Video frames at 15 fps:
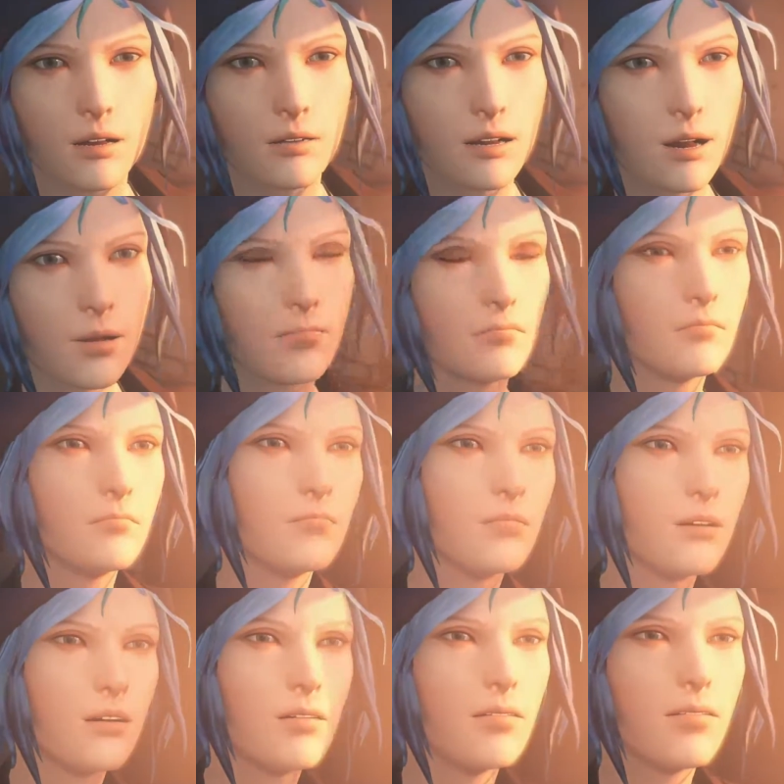sad excuses
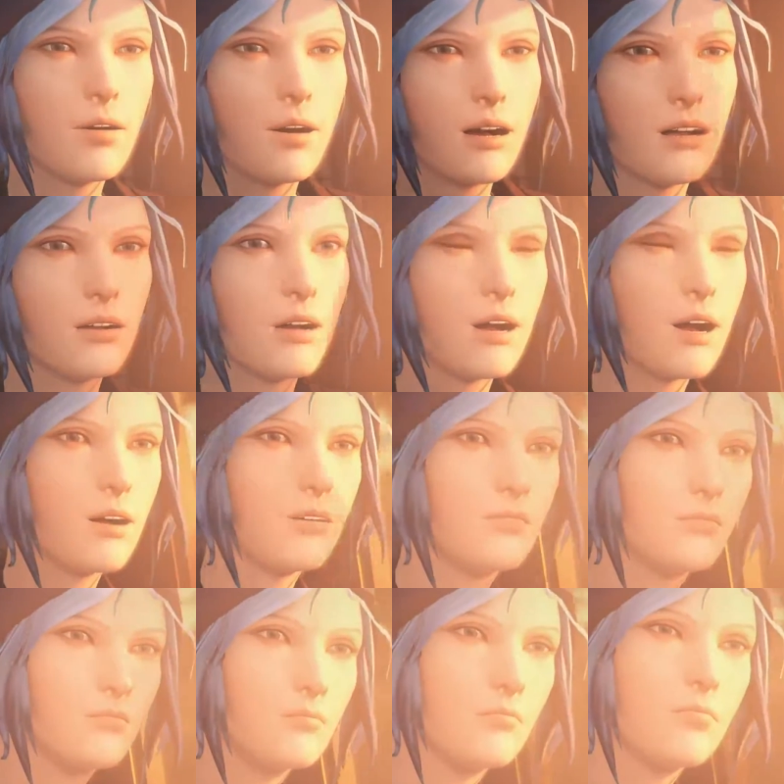on Mister Jefferson.
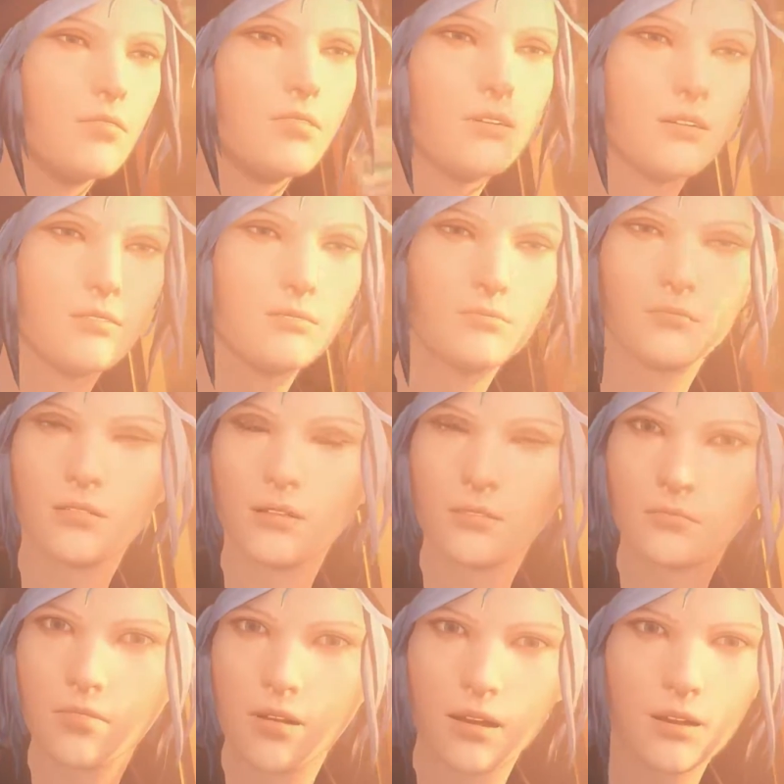Don't use them on me,
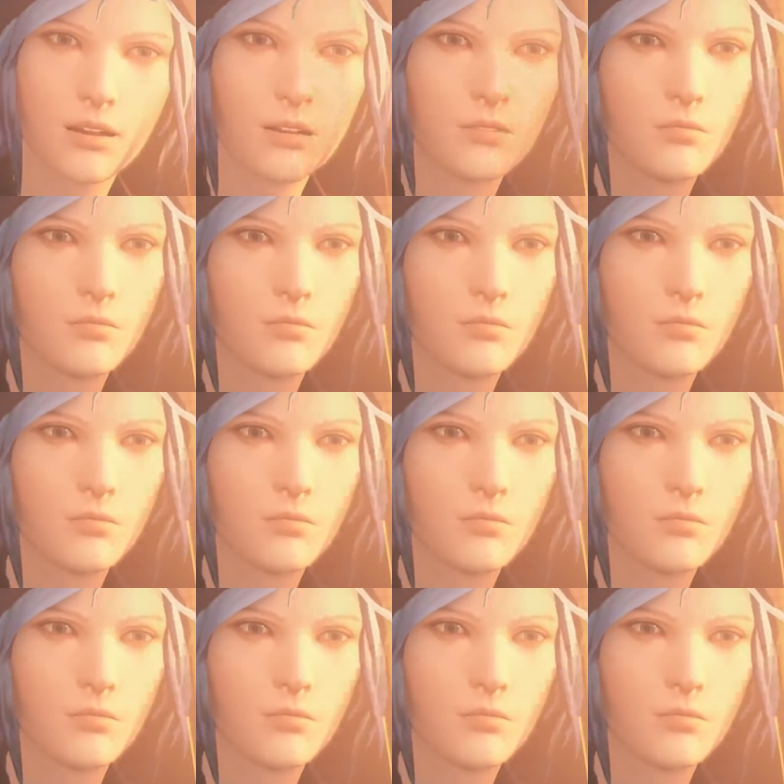Max.